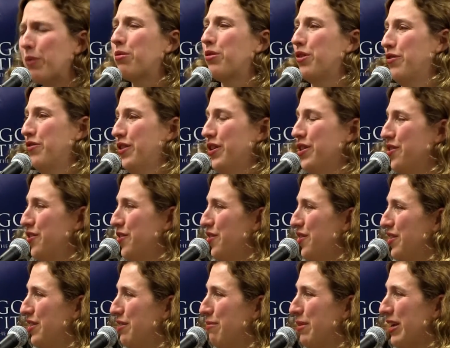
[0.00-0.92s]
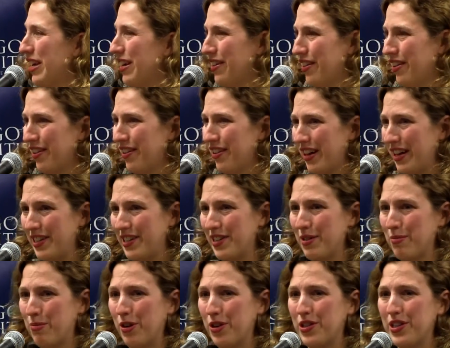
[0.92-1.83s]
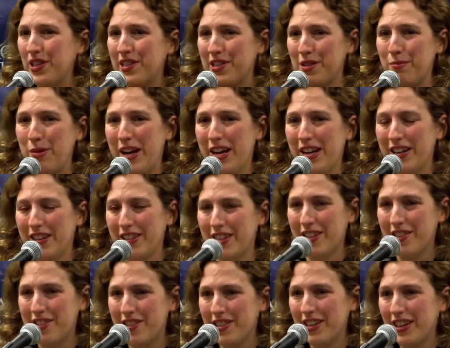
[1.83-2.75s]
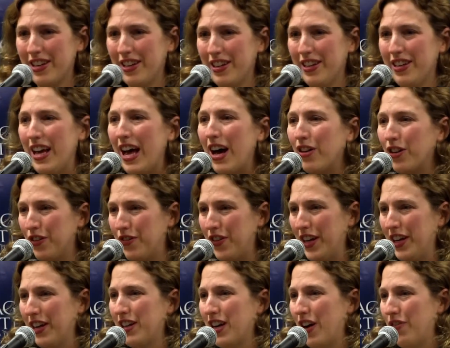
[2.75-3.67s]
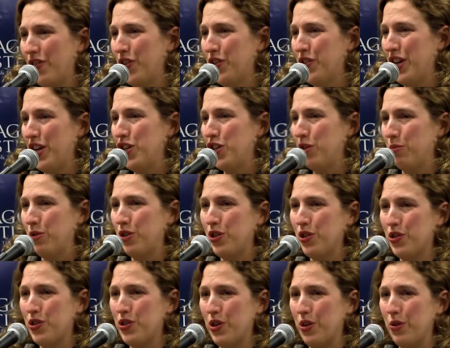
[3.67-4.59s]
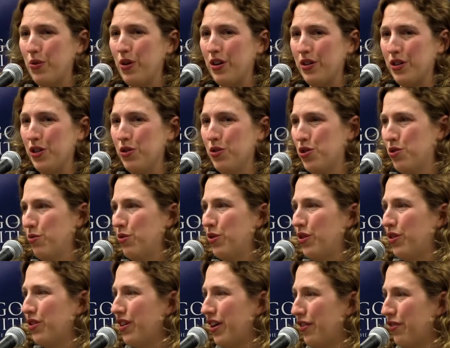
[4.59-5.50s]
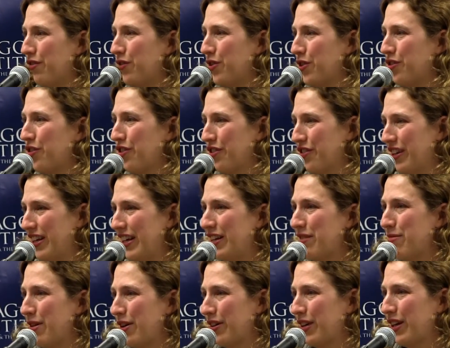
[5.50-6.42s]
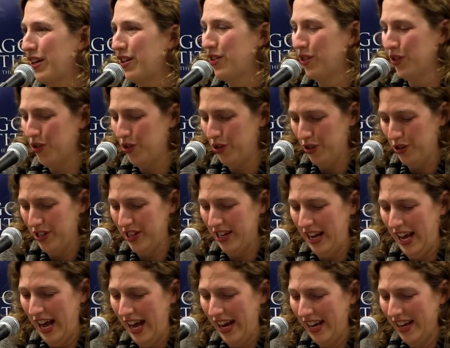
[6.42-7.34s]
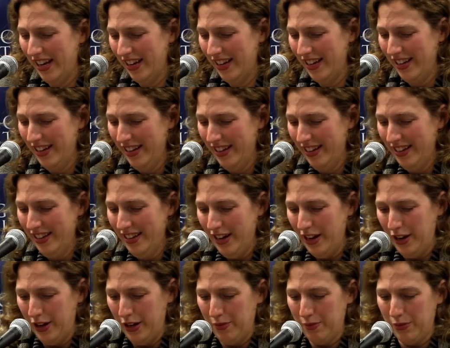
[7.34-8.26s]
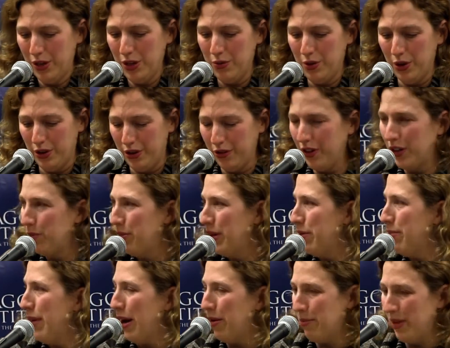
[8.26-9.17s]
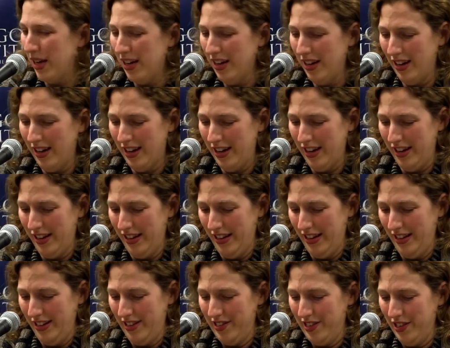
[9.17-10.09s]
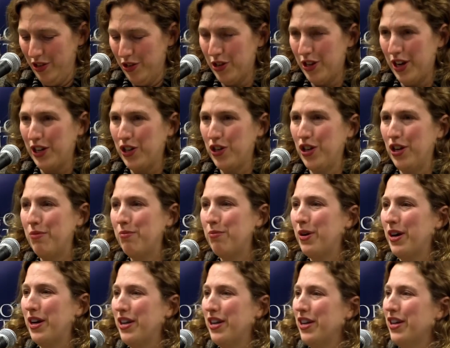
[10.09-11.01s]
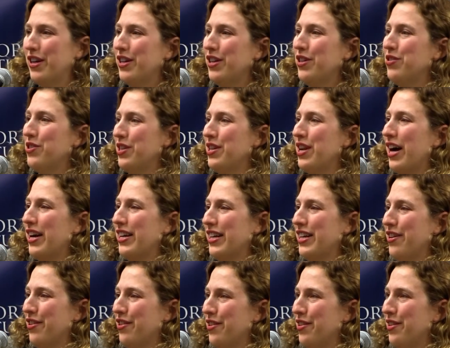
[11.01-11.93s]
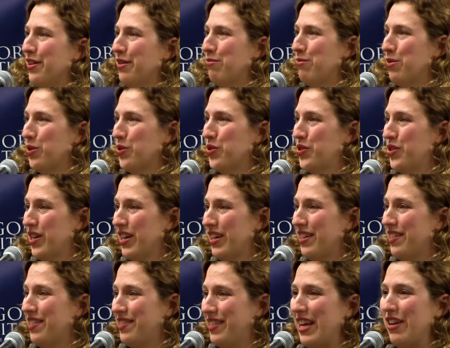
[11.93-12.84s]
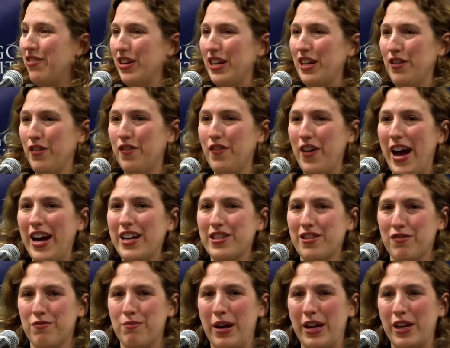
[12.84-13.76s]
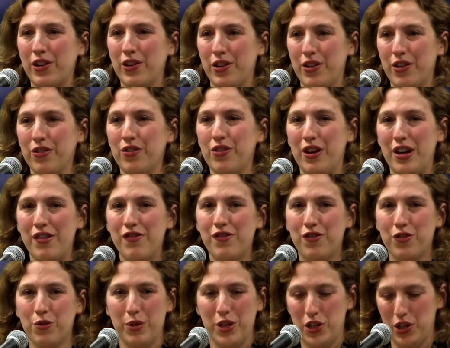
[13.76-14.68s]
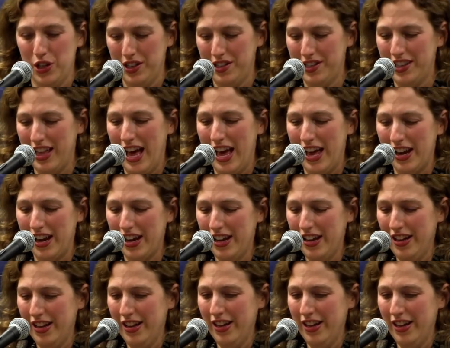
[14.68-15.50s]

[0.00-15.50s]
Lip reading: a privilege to be here and to participate in this elevated conversation, which is so unusual, unfortunately, in American culture today. You heard a little bit about me in this introduction, but you did not hear the most salient fact of my current life, which is that